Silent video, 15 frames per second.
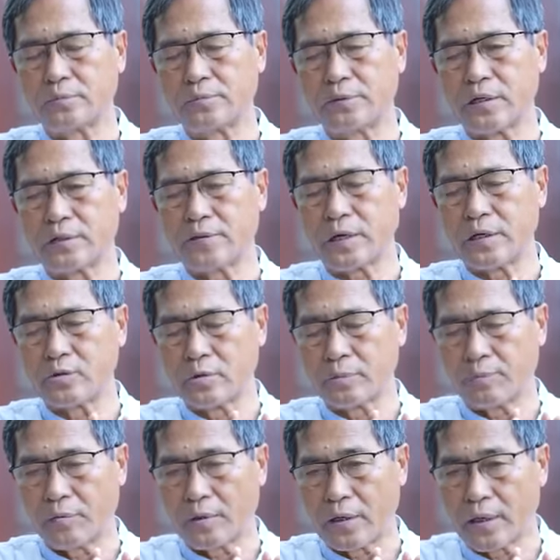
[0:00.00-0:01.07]

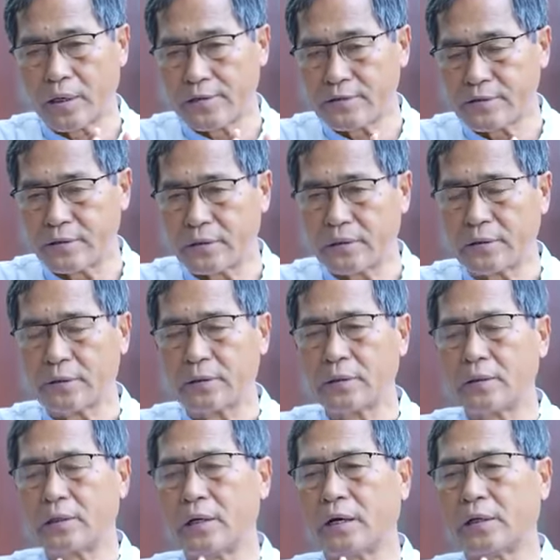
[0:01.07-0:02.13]
polarize the
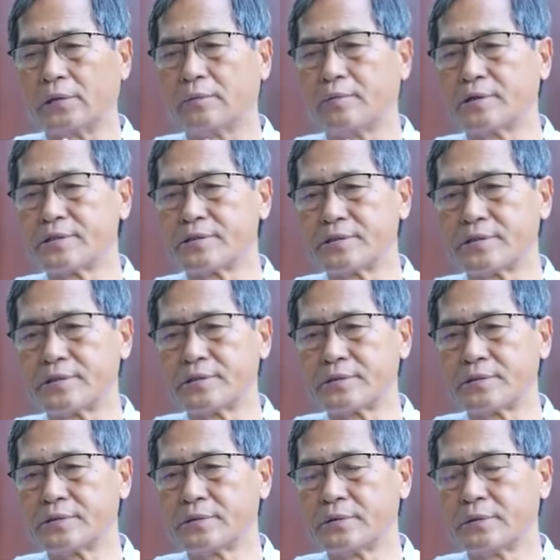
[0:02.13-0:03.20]
Adivasis